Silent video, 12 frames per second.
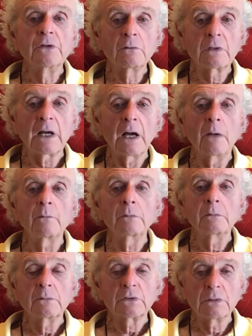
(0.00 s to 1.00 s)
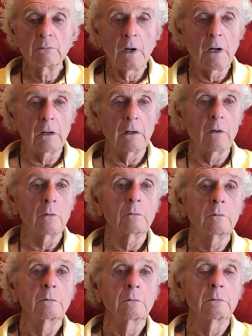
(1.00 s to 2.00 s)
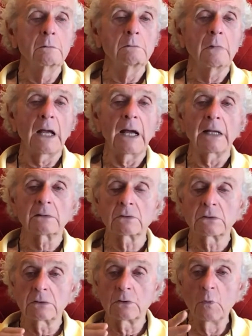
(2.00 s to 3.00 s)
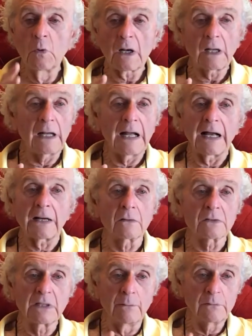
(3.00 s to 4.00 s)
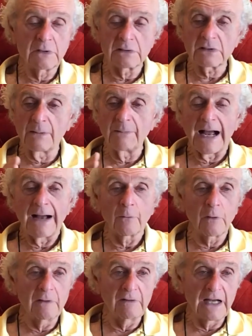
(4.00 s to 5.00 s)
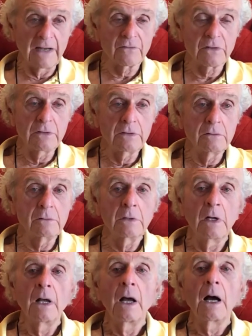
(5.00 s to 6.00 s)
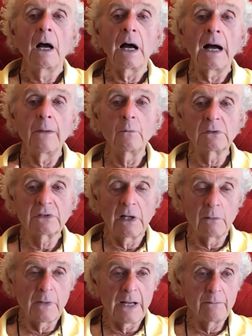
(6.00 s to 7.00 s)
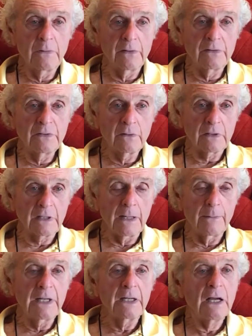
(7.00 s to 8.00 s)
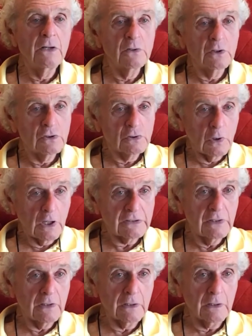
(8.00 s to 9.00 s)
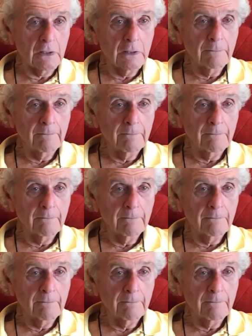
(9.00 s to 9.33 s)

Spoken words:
you come tomorrow at 2 o'clock or some hour in the afternoon, I will tell my mother you're coming. You can talk to her.